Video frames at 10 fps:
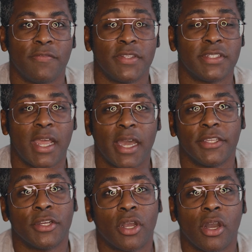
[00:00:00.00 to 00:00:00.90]
if it's
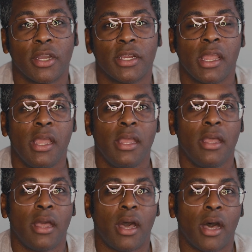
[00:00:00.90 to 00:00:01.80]
not your car.
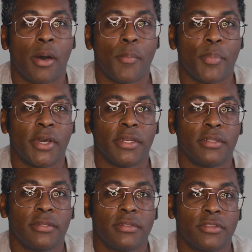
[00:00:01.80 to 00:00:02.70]
But
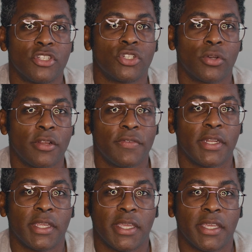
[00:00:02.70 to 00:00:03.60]
the short of
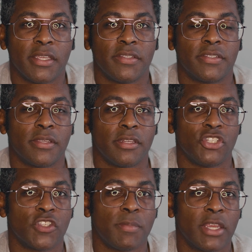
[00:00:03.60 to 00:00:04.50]
it is
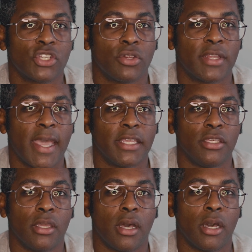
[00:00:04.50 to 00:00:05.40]
just make sure that
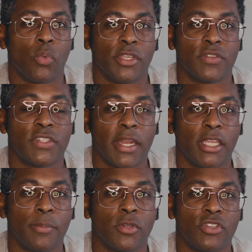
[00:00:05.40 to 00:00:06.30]
when you're
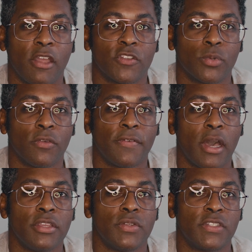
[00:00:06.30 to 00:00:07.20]
setting up your driver's
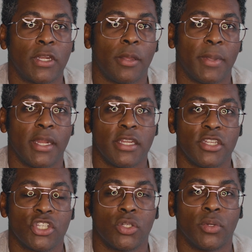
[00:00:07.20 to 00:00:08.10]
profile, you set up an
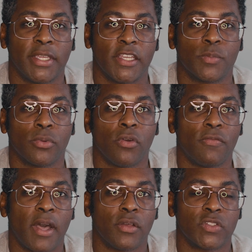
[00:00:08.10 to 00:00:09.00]
additional guest
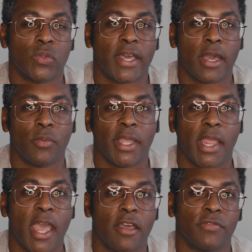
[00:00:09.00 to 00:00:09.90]
profile. So that
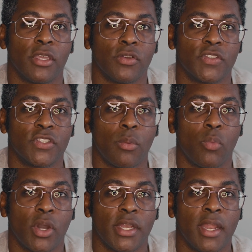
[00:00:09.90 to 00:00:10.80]
way, if there's
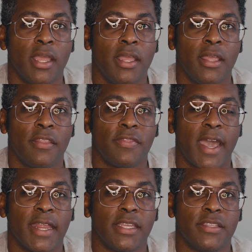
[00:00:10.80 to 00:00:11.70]
someone
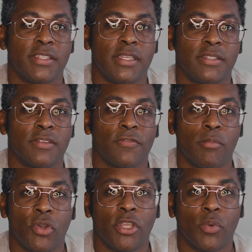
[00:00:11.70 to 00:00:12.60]
that isn't
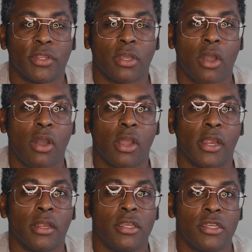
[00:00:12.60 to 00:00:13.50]
familiar with a
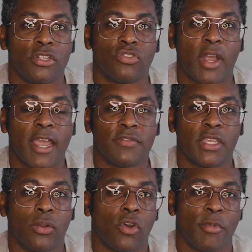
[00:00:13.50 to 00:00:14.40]
car, drives
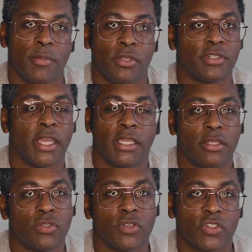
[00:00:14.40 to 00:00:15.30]
it, or maybe you're taking
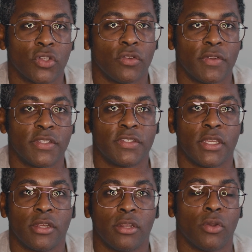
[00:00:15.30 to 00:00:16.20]
it to a service
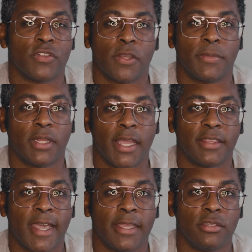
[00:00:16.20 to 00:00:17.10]
center or something
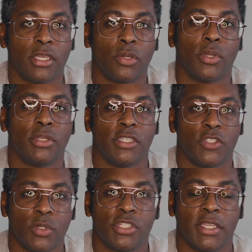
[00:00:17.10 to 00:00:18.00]
like that, you can quickly
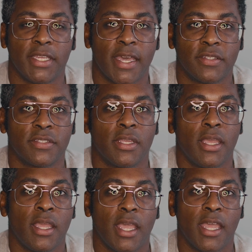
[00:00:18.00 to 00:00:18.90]
switch the guest,
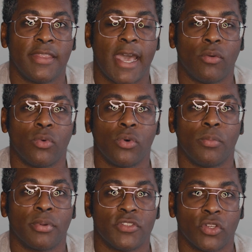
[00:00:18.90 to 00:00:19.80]
and that will
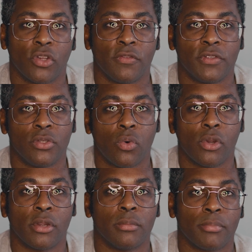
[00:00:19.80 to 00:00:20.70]
preserve
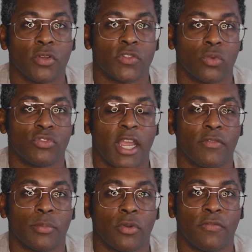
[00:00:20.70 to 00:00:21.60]
your personal
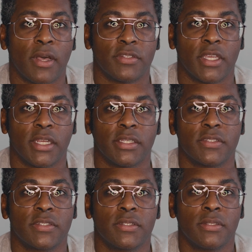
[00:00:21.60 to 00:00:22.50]
driver profile
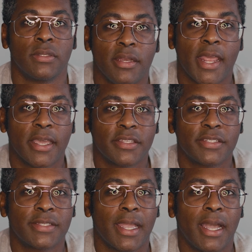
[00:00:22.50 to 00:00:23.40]
settings.
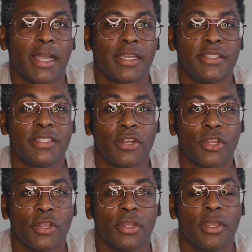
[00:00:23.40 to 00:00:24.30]
Next,
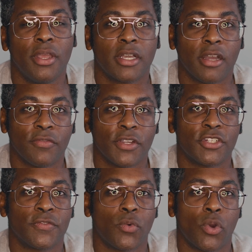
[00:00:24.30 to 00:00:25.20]
consider
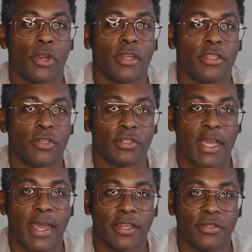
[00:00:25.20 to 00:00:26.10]
coverage for your
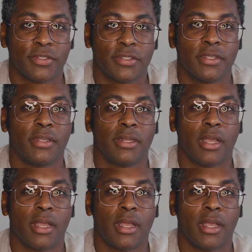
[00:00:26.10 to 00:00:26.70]
tires.